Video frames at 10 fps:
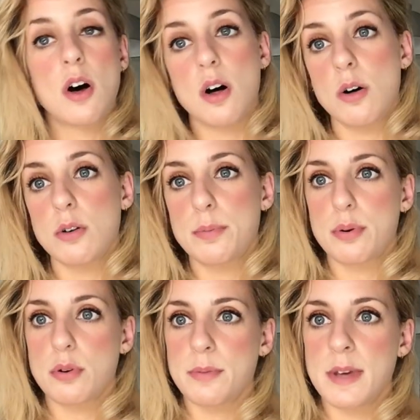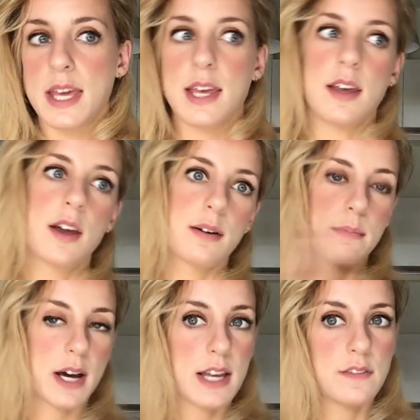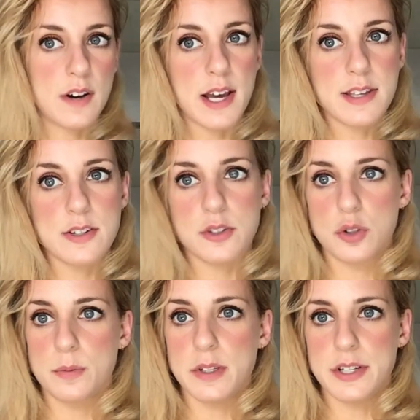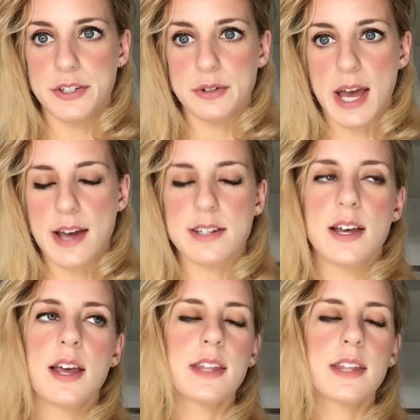oh, poor me, my advisor told me to do that?